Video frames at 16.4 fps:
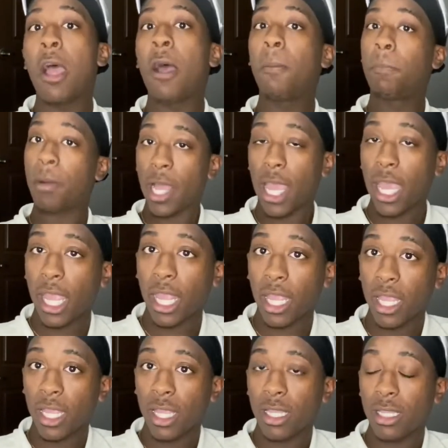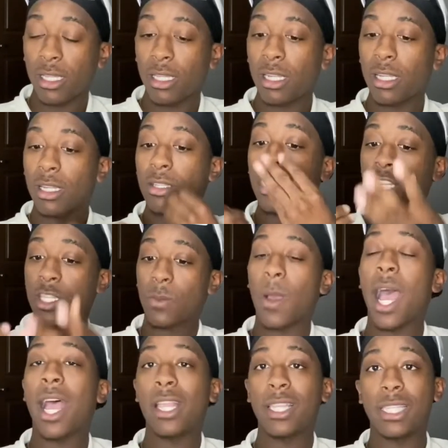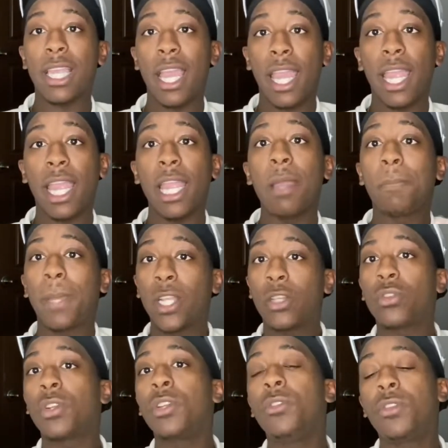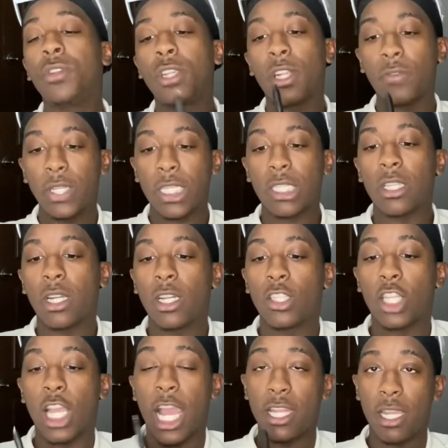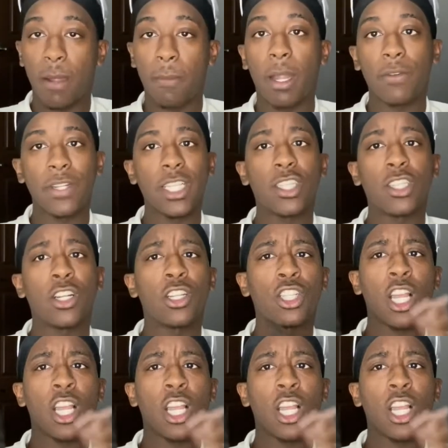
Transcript: But this is why I say, make sure you do your research. I've done my research.